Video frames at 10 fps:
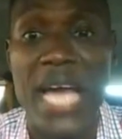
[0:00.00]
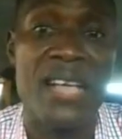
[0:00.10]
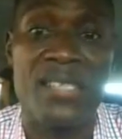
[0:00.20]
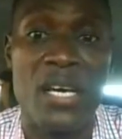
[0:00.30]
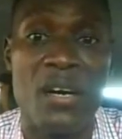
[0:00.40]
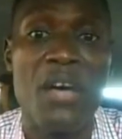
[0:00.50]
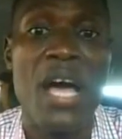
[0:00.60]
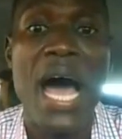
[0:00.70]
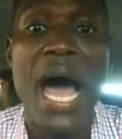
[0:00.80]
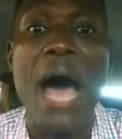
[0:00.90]
ourselves,
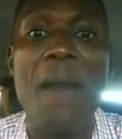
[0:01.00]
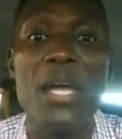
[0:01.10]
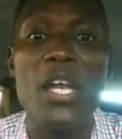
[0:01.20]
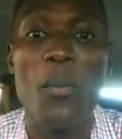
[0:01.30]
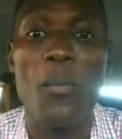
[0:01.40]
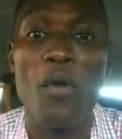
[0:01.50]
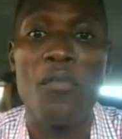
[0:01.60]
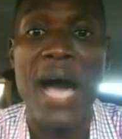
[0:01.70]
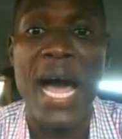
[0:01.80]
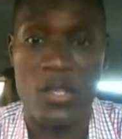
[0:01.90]
are made up of
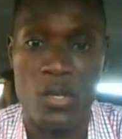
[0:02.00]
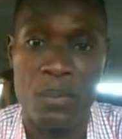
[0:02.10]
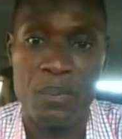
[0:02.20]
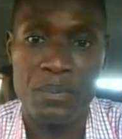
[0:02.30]
atom.